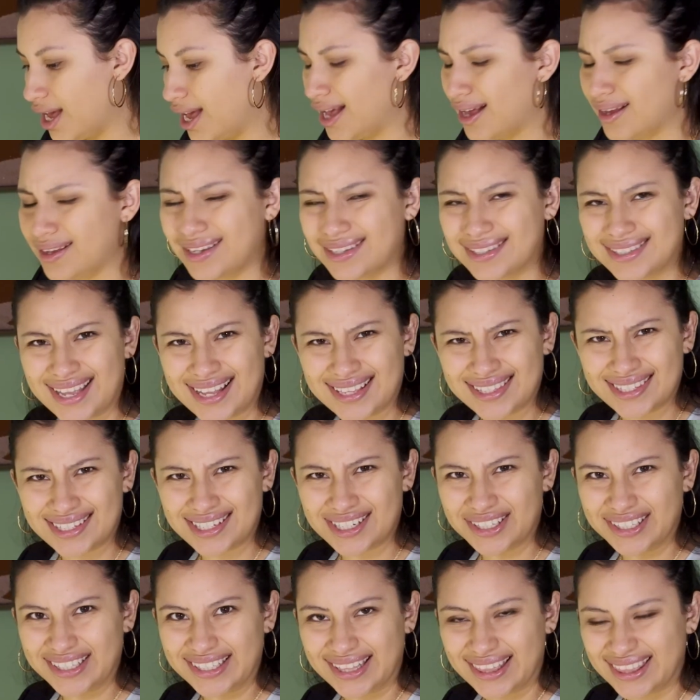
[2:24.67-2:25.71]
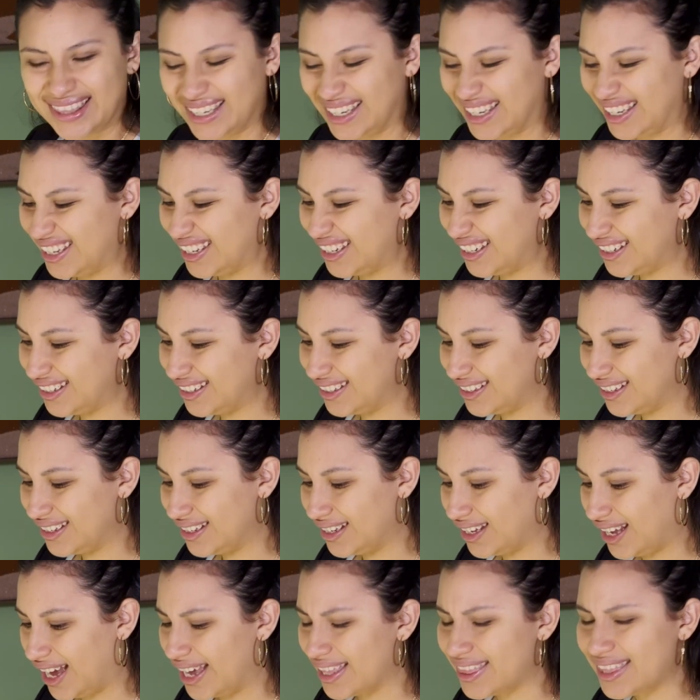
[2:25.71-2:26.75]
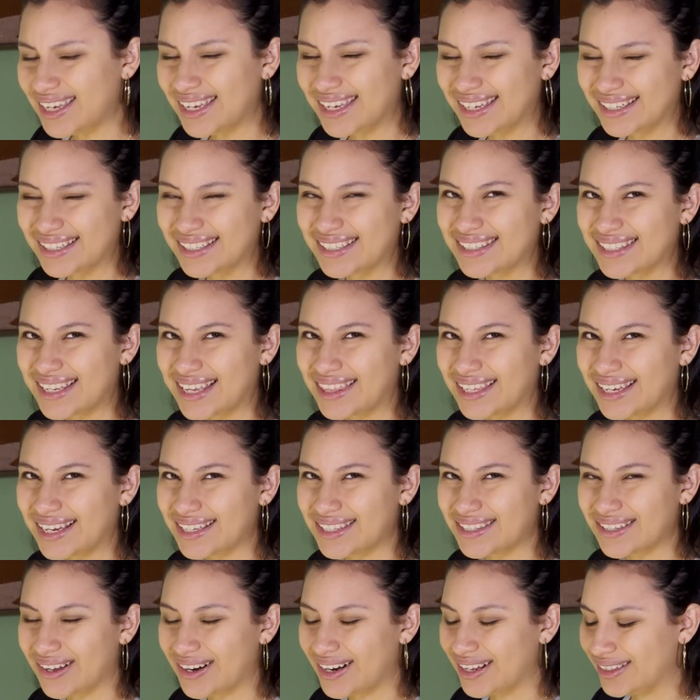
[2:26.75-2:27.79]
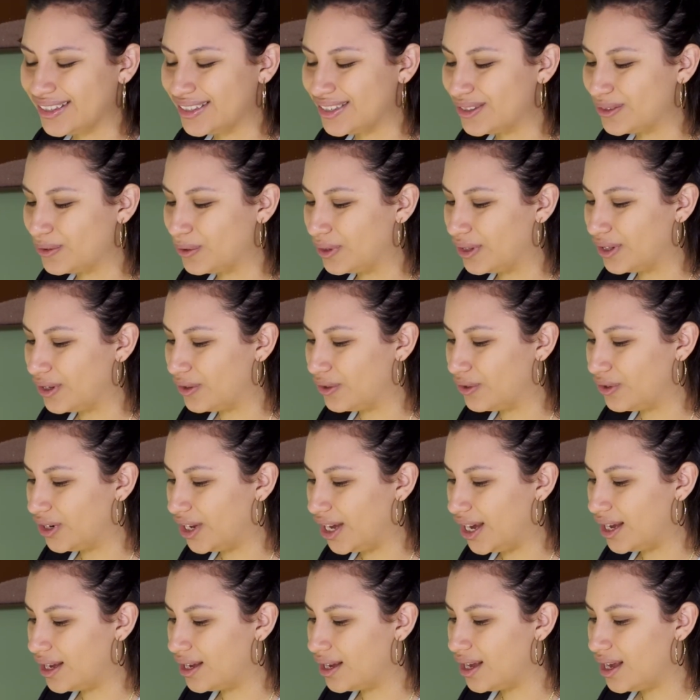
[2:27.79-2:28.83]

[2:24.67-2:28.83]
Is that still a thing? I think it is. I think I saw it at the store the other day,